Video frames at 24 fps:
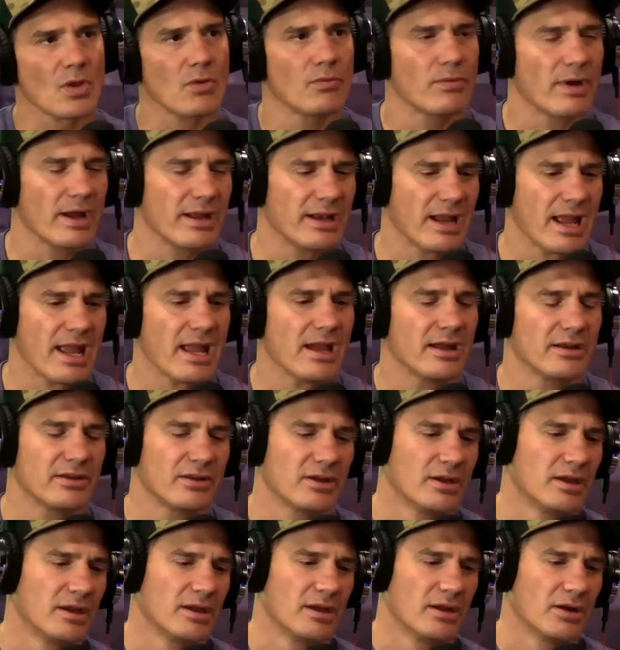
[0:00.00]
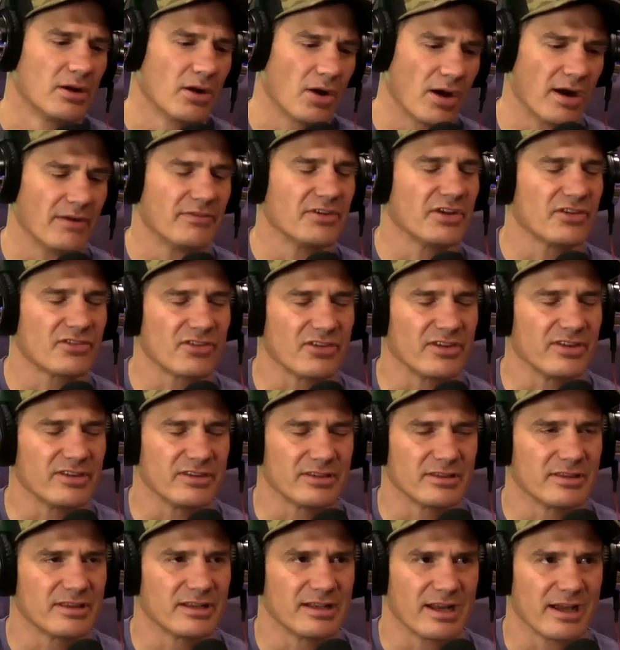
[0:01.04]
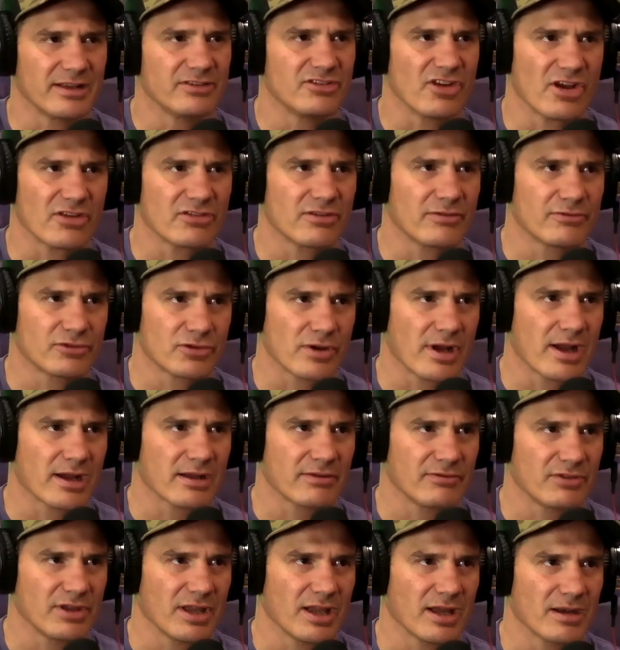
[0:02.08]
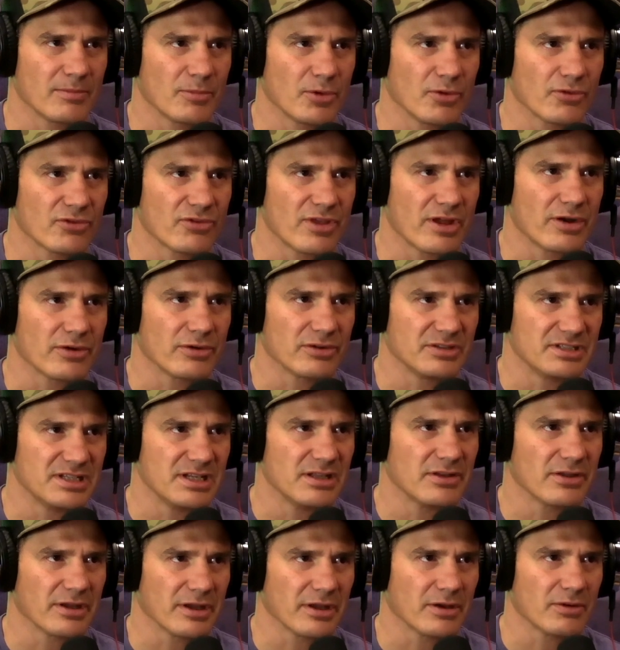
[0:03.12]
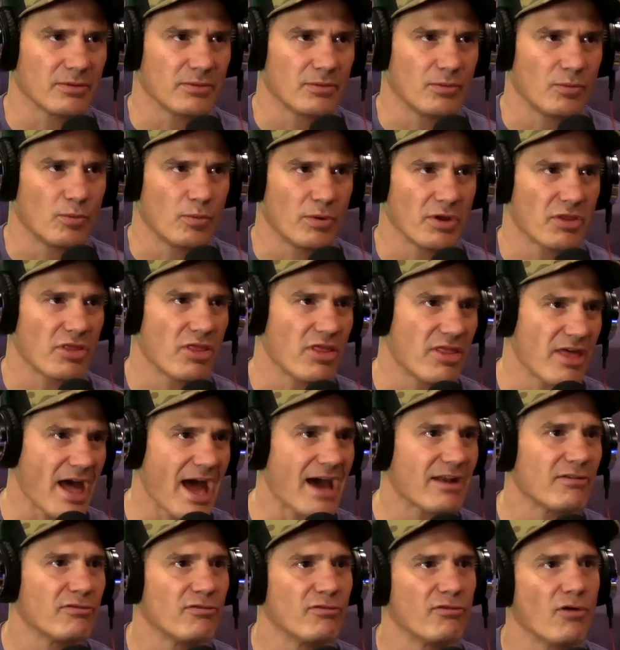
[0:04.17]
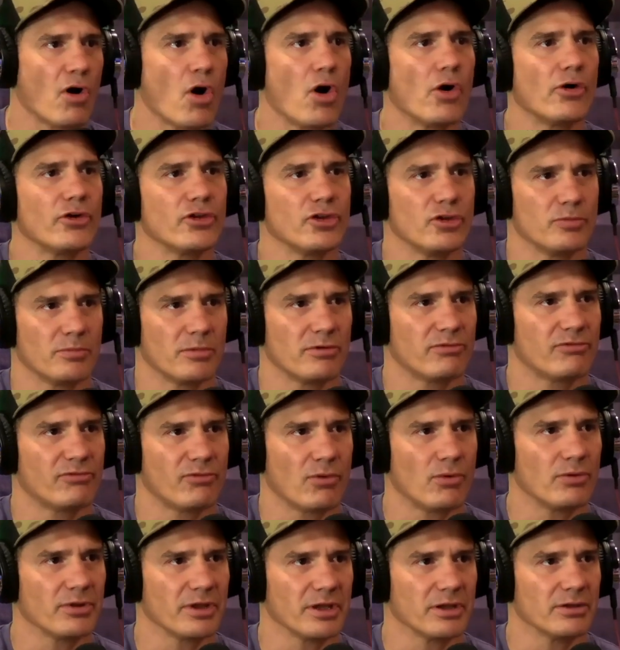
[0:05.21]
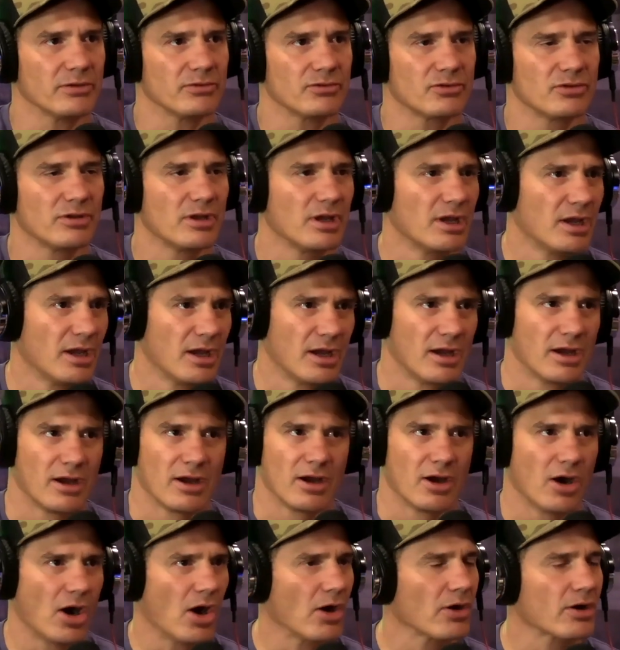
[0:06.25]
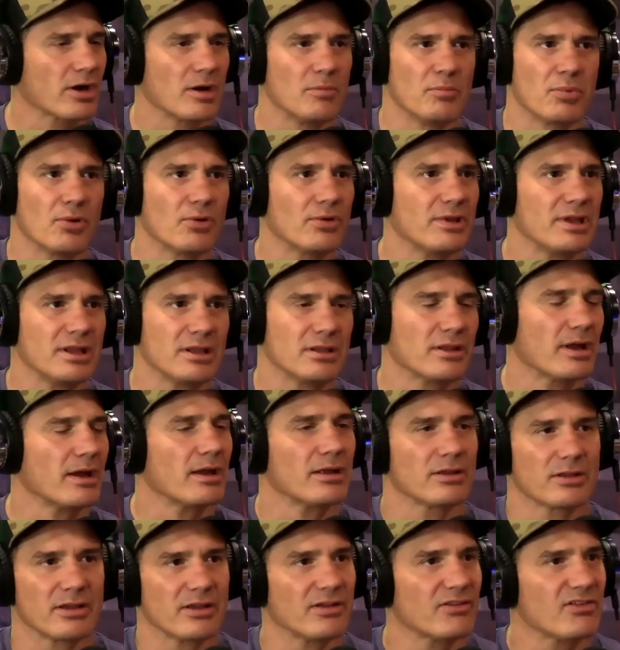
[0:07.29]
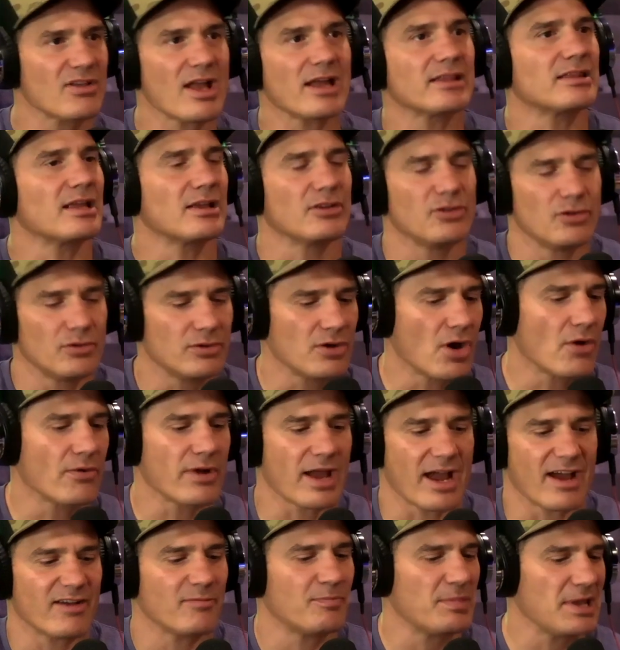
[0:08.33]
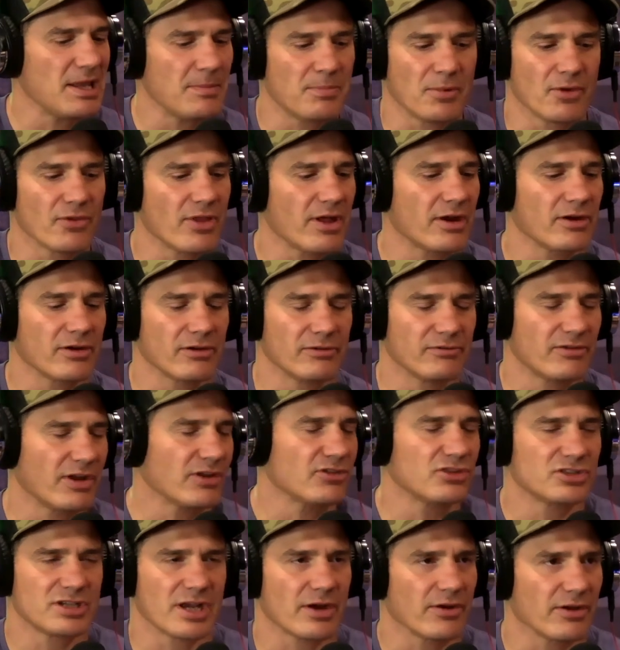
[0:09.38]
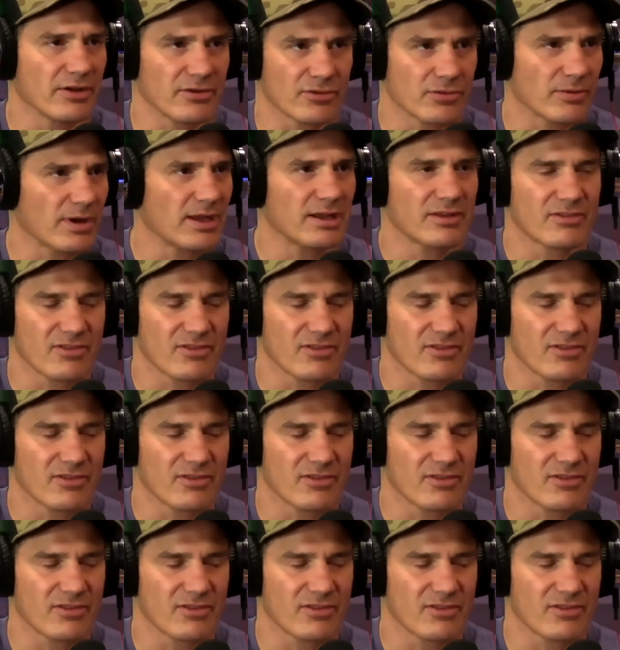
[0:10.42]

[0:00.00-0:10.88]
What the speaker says: Right. And obviously the digestive tract of the animals that are dealing with that volume of foliage are it's not that you don't have people that are vegetarians, right?